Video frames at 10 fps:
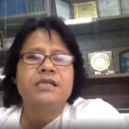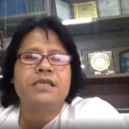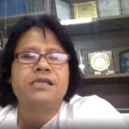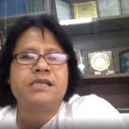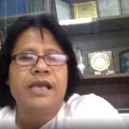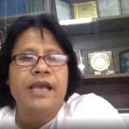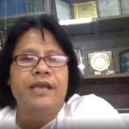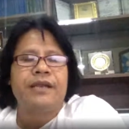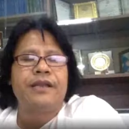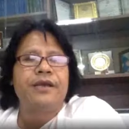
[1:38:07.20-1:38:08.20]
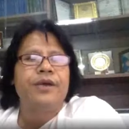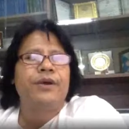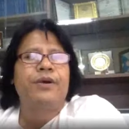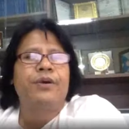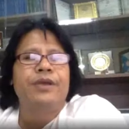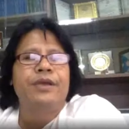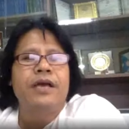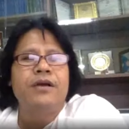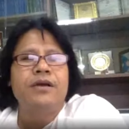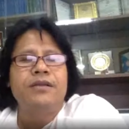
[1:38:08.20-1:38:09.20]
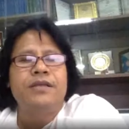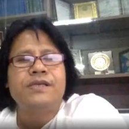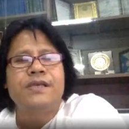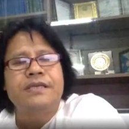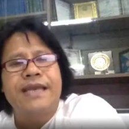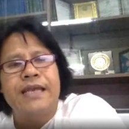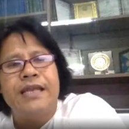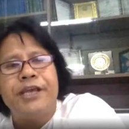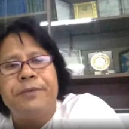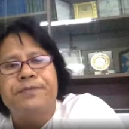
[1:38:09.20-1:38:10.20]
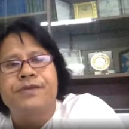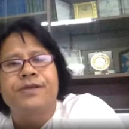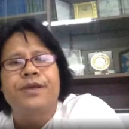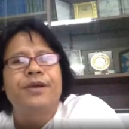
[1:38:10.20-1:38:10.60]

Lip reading: the sand, this sand heaps,